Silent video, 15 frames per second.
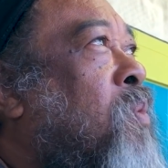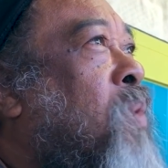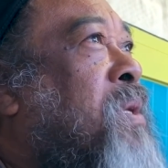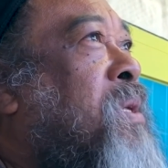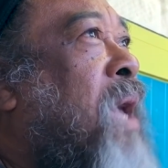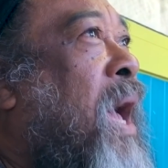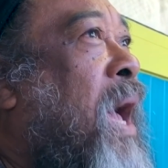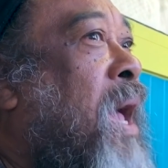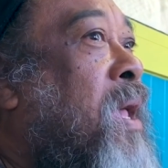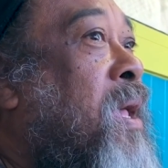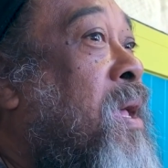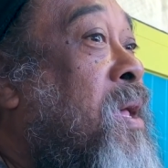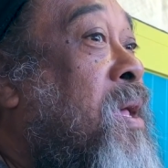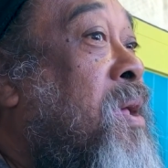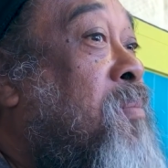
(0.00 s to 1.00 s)
and what
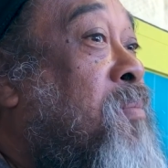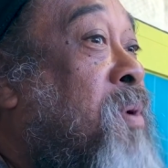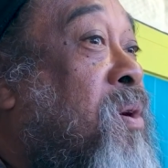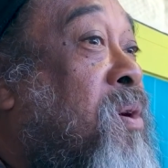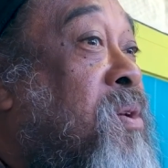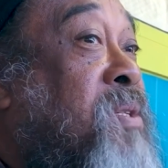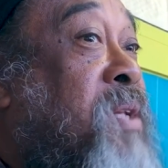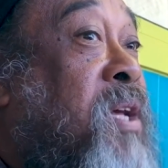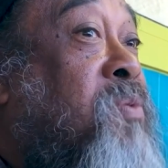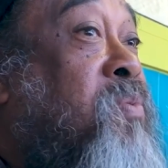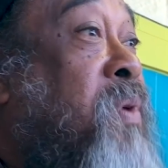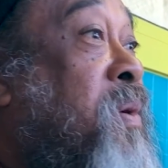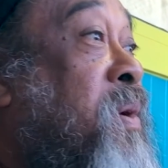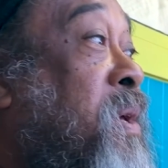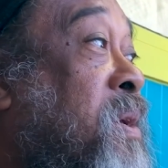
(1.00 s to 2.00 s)
because
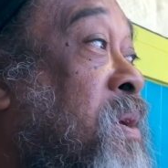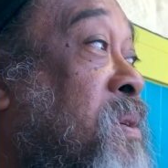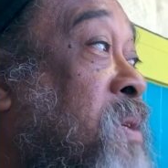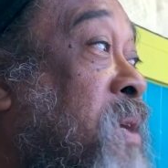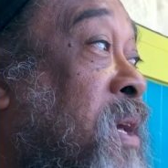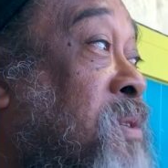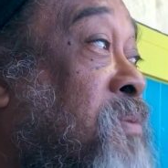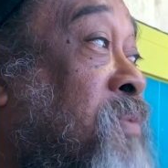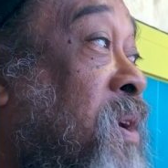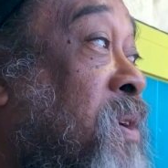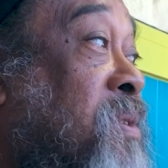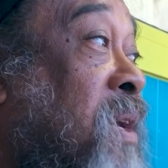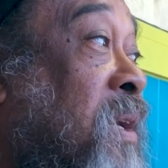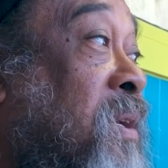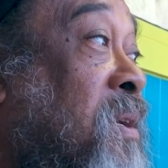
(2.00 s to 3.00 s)
that's where he is. He gets
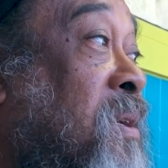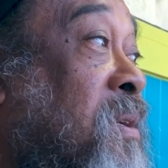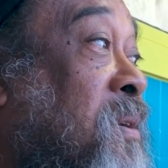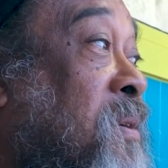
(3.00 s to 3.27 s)
very subtle.